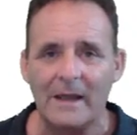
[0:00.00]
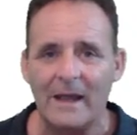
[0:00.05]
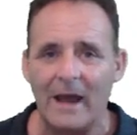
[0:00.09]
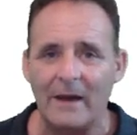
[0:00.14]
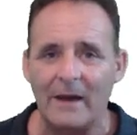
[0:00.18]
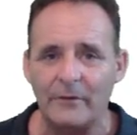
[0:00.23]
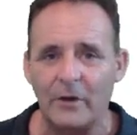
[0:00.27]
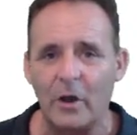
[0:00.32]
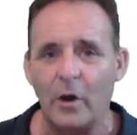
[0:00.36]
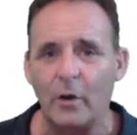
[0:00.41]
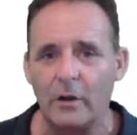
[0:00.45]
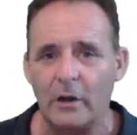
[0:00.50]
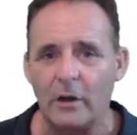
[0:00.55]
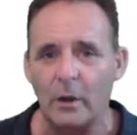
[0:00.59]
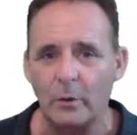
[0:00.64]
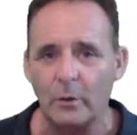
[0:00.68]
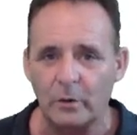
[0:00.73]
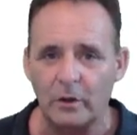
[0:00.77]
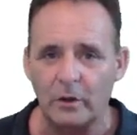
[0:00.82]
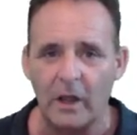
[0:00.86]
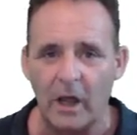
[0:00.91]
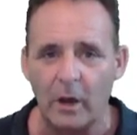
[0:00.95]
have it on
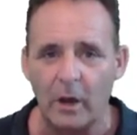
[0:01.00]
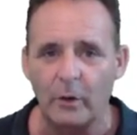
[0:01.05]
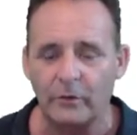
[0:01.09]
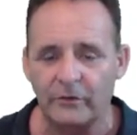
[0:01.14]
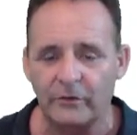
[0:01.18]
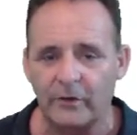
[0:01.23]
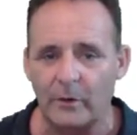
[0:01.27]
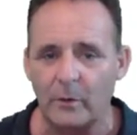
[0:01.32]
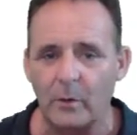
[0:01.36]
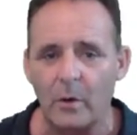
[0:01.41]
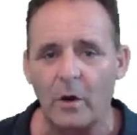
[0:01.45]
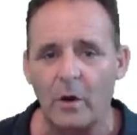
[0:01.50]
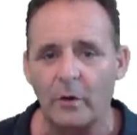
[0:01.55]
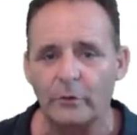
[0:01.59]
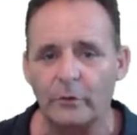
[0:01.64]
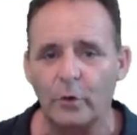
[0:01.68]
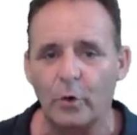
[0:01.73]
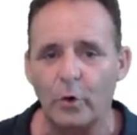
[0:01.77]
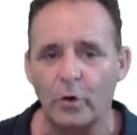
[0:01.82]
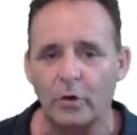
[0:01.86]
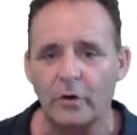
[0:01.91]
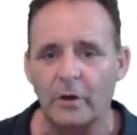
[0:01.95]
localhost, so on
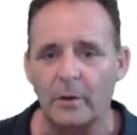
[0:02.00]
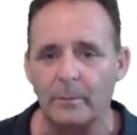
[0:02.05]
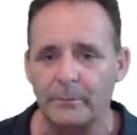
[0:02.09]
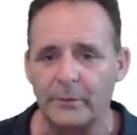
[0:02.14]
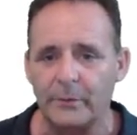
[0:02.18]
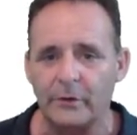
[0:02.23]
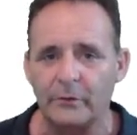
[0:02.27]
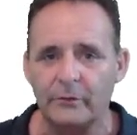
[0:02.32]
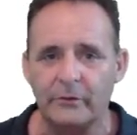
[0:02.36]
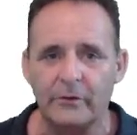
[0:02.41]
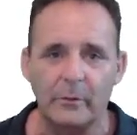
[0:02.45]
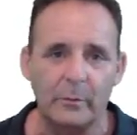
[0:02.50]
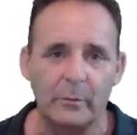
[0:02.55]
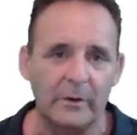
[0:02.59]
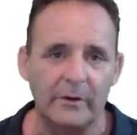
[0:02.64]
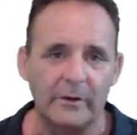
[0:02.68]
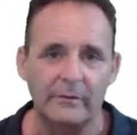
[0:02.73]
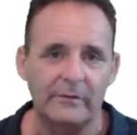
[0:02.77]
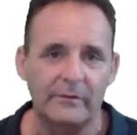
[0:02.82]
your computer with,